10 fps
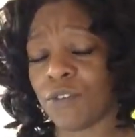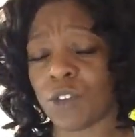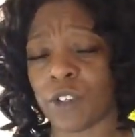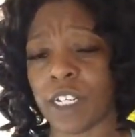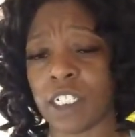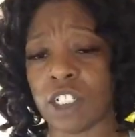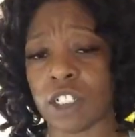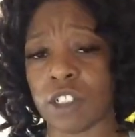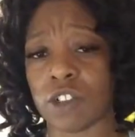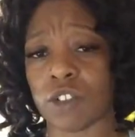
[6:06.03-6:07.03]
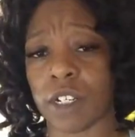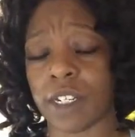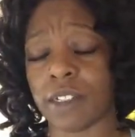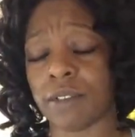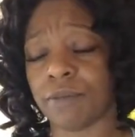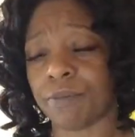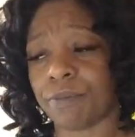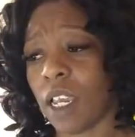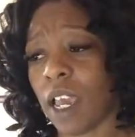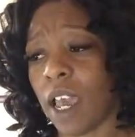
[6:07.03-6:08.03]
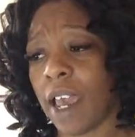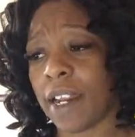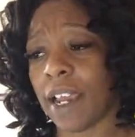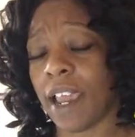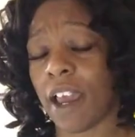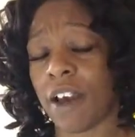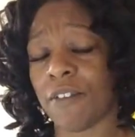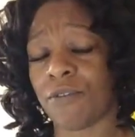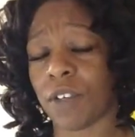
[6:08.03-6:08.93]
3 children, and I have